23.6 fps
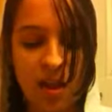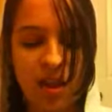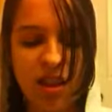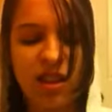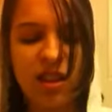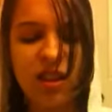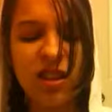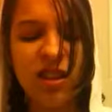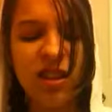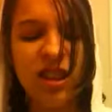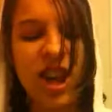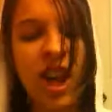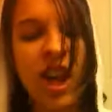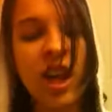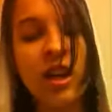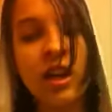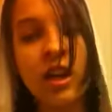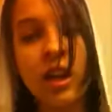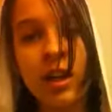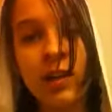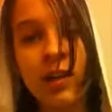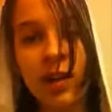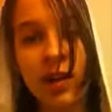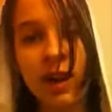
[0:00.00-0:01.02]
Does your
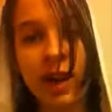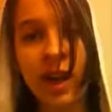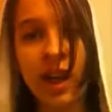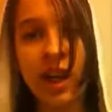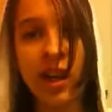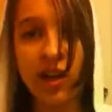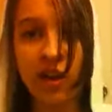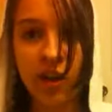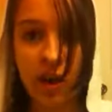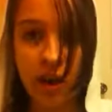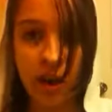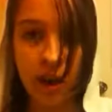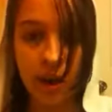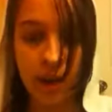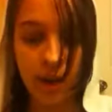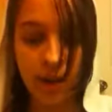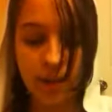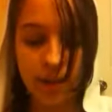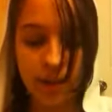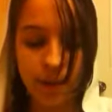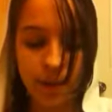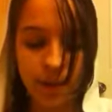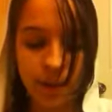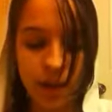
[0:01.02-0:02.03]
character fight
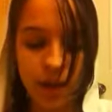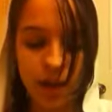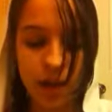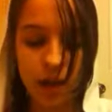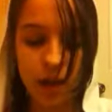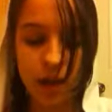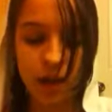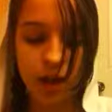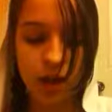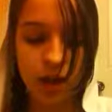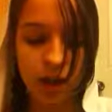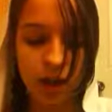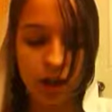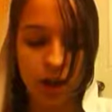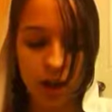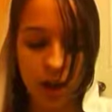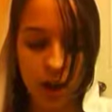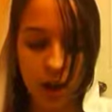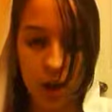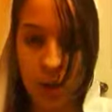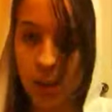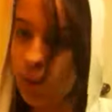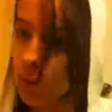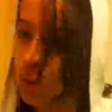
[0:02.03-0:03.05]
crime?
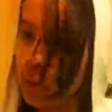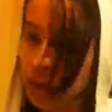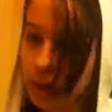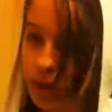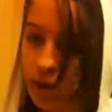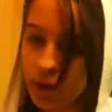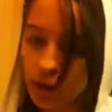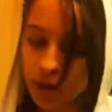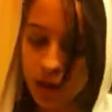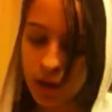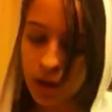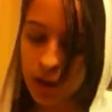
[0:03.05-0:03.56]
No.